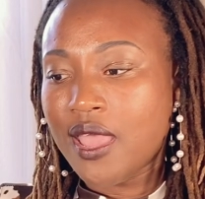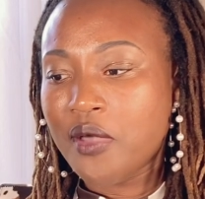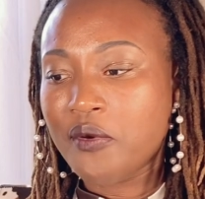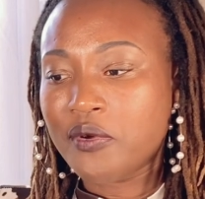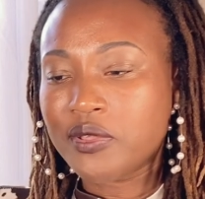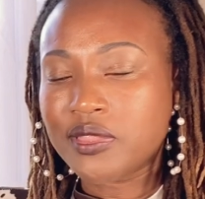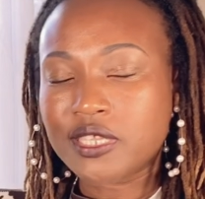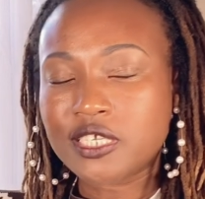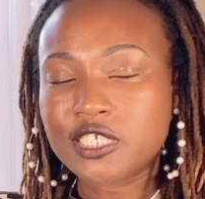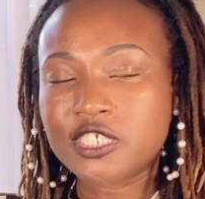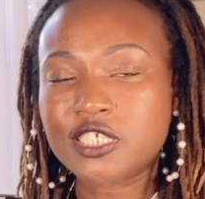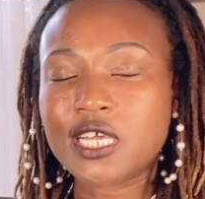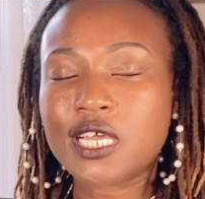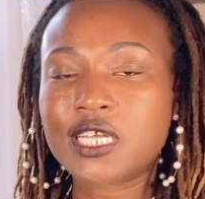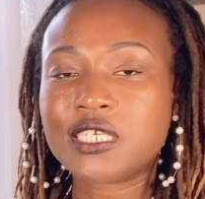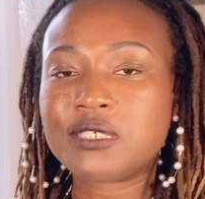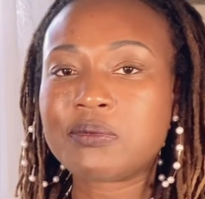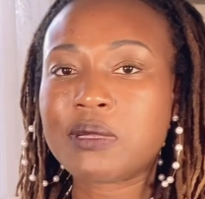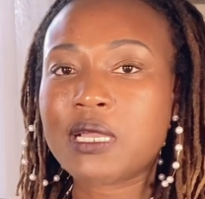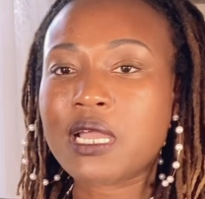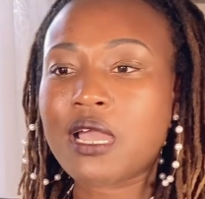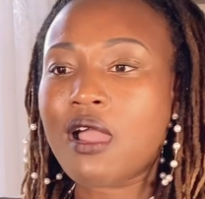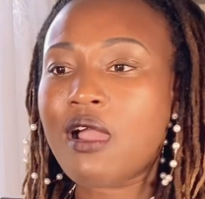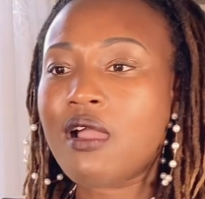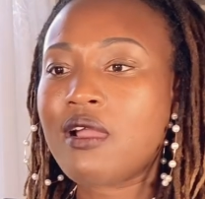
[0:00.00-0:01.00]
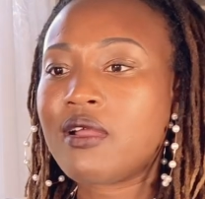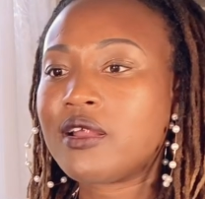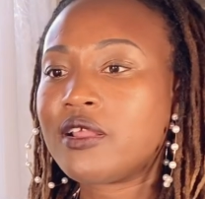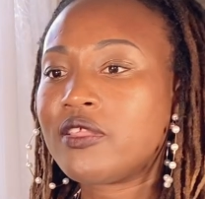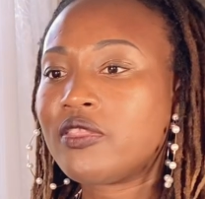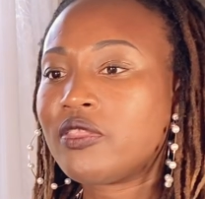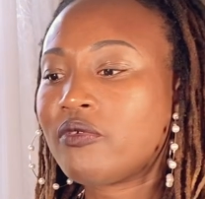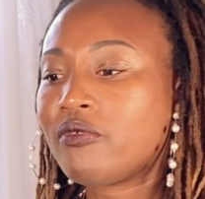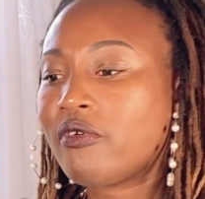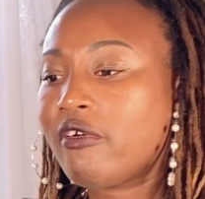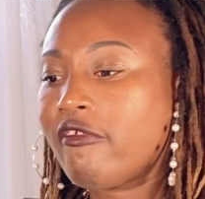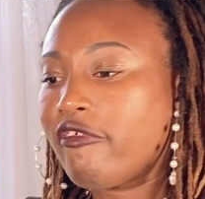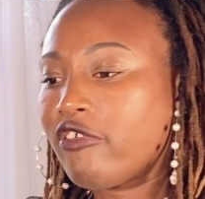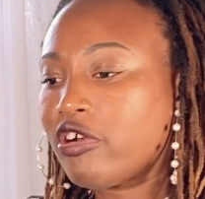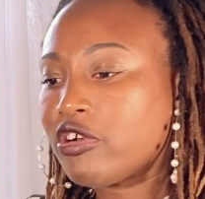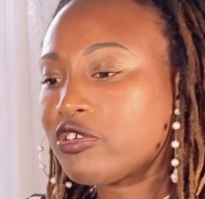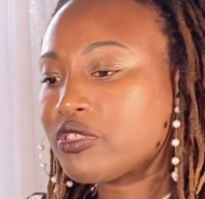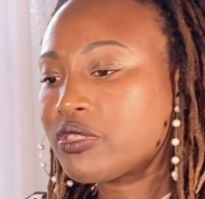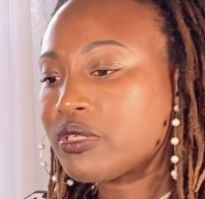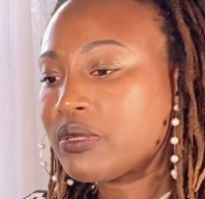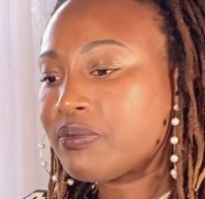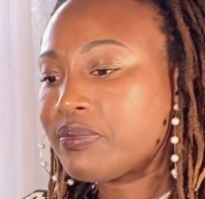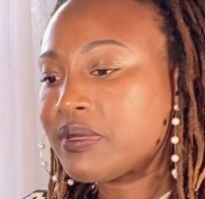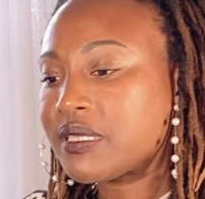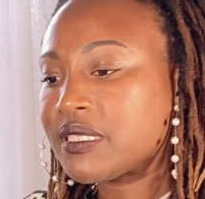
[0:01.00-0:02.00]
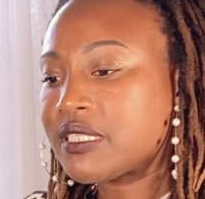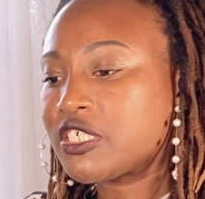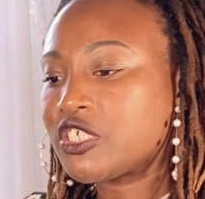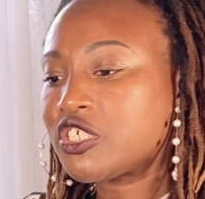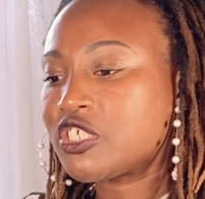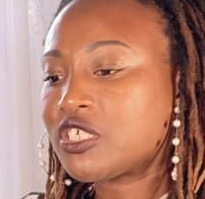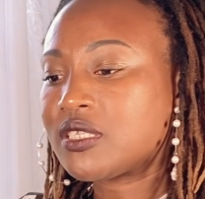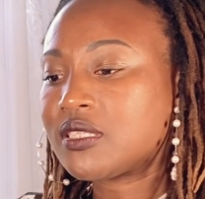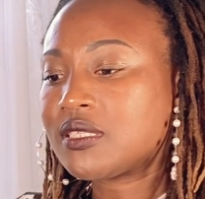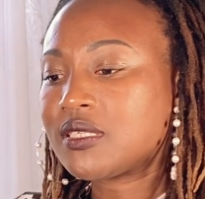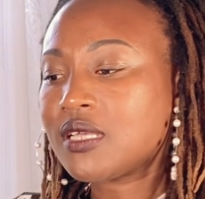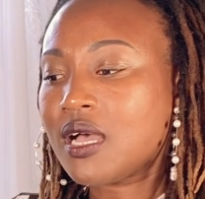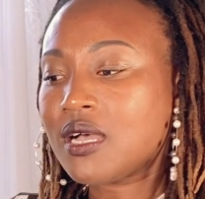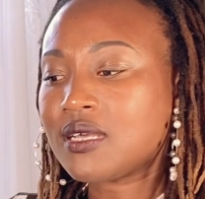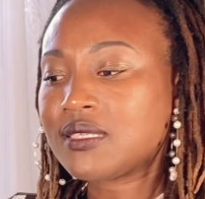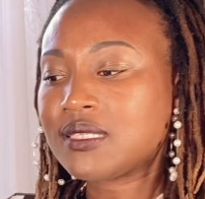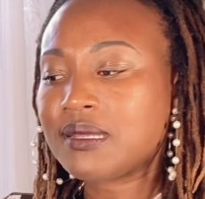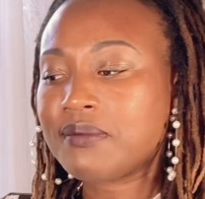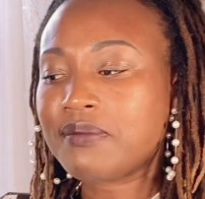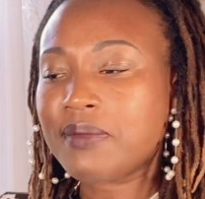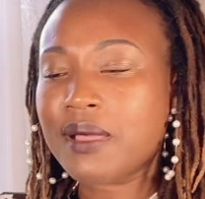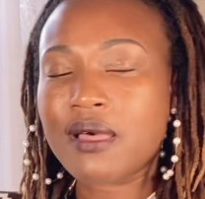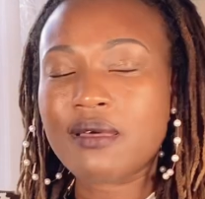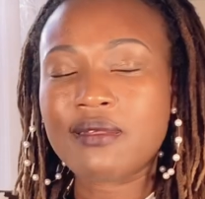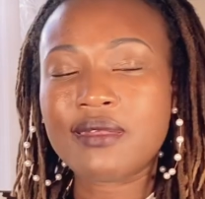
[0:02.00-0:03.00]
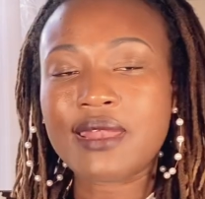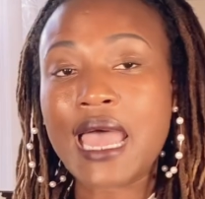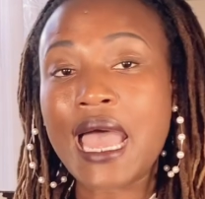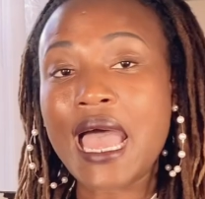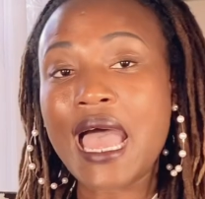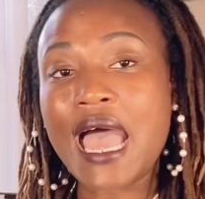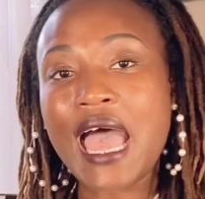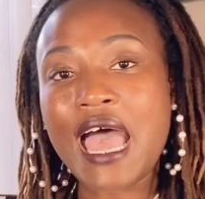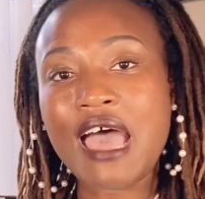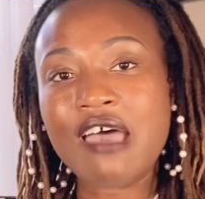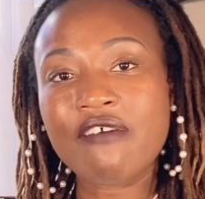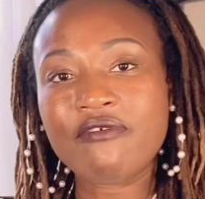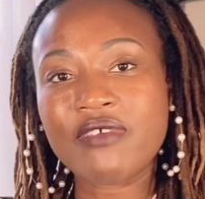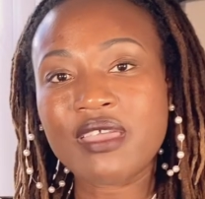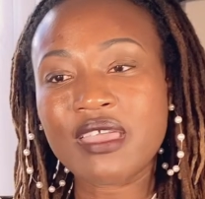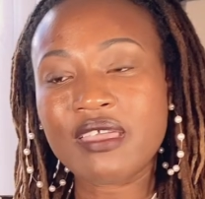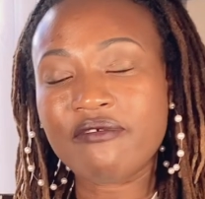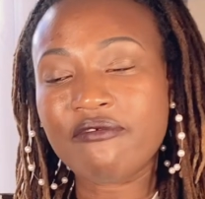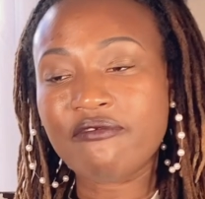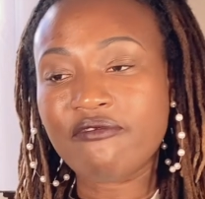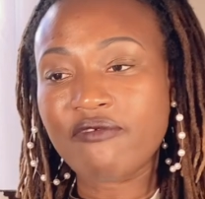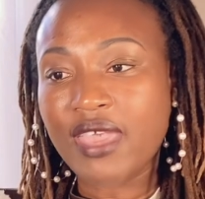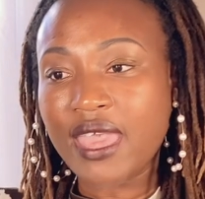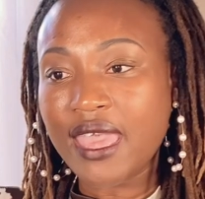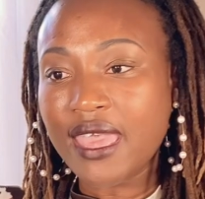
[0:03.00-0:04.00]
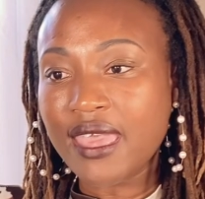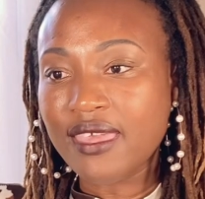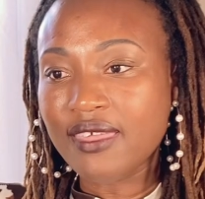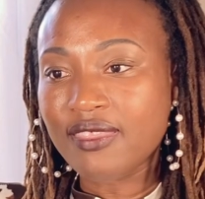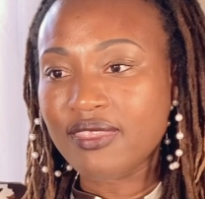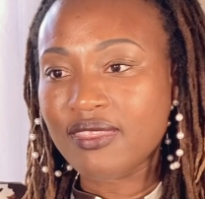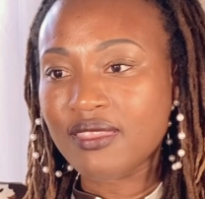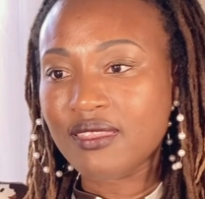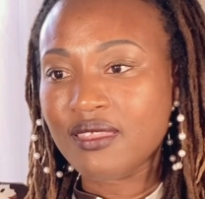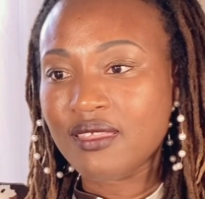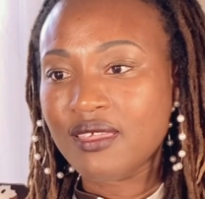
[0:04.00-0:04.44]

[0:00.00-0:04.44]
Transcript: And with the judgment card in the reversal position talks about not having faith,